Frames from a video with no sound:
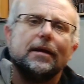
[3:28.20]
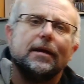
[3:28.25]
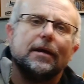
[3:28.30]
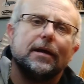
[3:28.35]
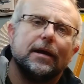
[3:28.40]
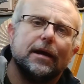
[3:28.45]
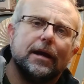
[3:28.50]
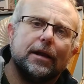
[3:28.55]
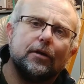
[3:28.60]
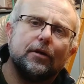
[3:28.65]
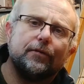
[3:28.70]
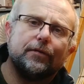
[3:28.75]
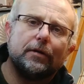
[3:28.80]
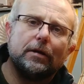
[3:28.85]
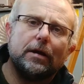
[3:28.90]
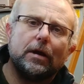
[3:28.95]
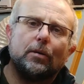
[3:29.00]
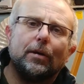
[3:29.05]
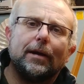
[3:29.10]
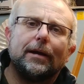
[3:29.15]
and you'll very
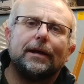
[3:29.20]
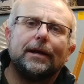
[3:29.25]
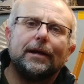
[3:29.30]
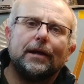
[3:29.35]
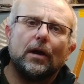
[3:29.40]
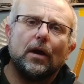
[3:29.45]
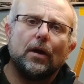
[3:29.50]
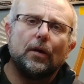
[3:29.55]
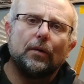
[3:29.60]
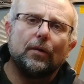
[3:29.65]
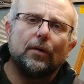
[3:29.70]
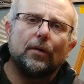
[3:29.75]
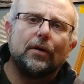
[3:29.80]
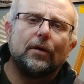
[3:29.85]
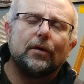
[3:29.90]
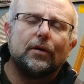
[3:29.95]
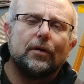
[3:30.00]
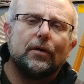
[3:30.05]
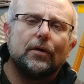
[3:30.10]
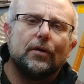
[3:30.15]
quickly know
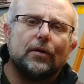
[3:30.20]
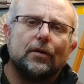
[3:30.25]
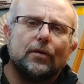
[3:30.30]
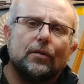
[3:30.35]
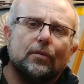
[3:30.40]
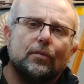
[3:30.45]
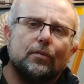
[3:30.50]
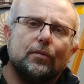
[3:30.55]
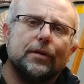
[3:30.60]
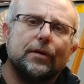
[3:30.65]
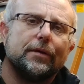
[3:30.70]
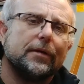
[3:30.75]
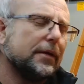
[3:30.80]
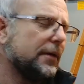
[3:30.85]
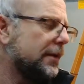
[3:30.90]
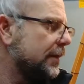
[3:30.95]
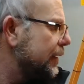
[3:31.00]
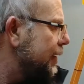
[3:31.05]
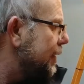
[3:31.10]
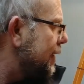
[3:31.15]
whether
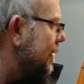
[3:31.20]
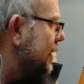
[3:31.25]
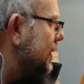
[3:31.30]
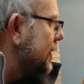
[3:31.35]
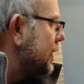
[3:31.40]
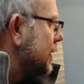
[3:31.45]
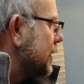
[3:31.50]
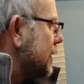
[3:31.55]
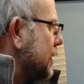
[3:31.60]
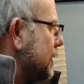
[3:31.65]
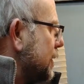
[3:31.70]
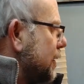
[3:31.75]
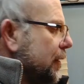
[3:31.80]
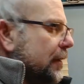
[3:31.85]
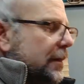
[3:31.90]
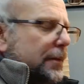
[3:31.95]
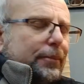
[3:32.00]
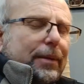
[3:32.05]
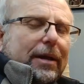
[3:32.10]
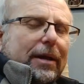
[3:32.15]
the
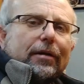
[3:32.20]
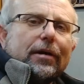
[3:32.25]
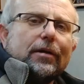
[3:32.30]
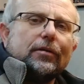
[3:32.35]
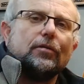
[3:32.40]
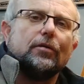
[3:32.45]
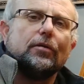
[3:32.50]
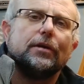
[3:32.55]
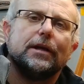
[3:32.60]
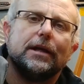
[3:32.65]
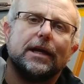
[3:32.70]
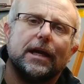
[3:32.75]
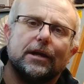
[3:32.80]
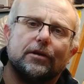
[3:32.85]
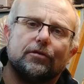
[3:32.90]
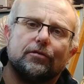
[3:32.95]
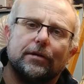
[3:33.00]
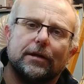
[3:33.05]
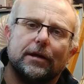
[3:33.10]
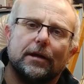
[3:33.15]
bearings on your
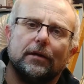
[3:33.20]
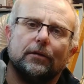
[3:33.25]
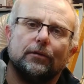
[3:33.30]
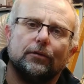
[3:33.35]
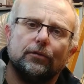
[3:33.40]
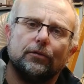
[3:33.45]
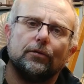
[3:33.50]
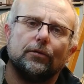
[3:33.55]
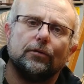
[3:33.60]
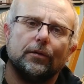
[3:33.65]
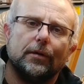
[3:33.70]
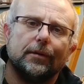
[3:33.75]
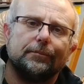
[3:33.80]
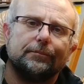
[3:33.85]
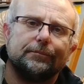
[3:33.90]
gantry are loose or not.